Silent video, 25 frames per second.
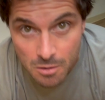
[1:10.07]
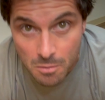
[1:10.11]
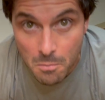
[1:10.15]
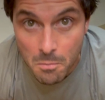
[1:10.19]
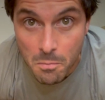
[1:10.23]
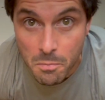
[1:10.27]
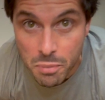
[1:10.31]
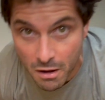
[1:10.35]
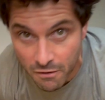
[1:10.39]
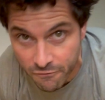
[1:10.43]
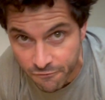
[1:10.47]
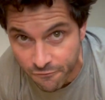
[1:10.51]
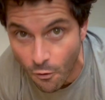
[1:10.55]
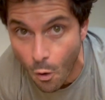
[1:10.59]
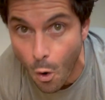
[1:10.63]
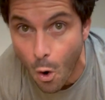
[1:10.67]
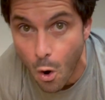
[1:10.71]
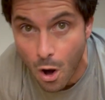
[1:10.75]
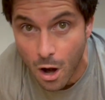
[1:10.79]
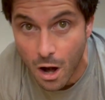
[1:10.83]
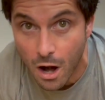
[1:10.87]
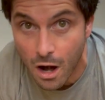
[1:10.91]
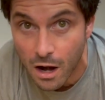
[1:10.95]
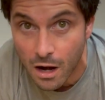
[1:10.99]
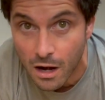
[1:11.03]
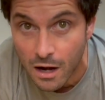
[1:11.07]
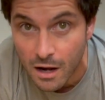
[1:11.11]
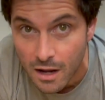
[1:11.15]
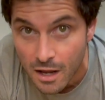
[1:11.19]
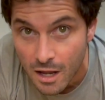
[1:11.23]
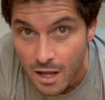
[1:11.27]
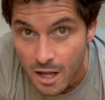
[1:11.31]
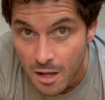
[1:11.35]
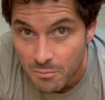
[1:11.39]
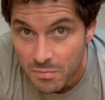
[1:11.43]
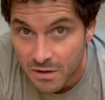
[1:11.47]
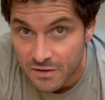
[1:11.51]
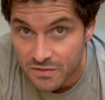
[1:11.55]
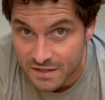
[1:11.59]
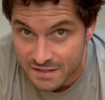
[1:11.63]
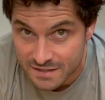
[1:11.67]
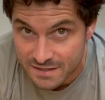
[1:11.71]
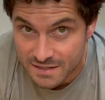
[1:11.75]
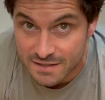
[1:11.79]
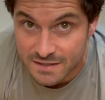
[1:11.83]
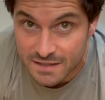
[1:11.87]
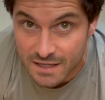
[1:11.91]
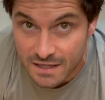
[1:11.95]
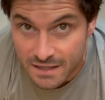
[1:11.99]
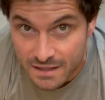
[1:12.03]
before, but this
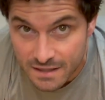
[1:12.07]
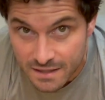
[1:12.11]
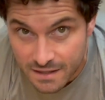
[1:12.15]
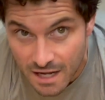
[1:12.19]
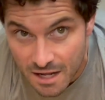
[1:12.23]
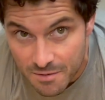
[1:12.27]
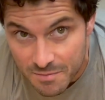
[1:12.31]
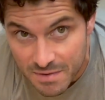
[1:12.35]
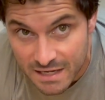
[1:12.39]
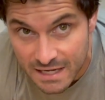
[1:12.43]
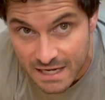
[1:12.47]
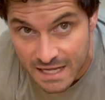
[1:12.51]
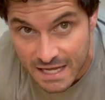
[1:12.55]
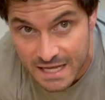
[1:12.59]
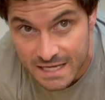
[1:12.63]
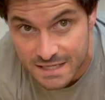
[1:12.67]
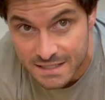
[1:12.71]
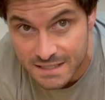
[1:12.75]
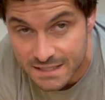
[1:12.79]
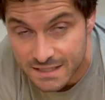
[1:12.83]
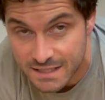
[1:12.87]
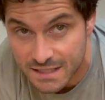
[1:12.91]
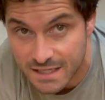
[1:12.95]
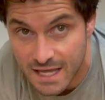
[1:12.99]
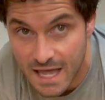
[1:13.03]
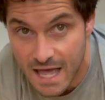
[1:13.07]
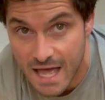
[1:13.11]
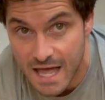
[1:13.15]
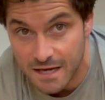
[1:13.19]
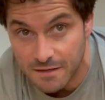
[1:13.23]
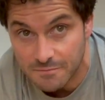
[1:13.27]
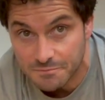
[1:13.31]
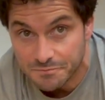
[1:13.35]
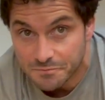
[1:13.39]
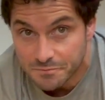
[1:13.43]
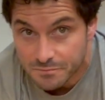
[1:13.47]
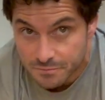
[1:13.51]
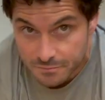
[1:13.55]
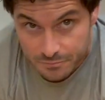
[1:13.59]
is going to come in handy again.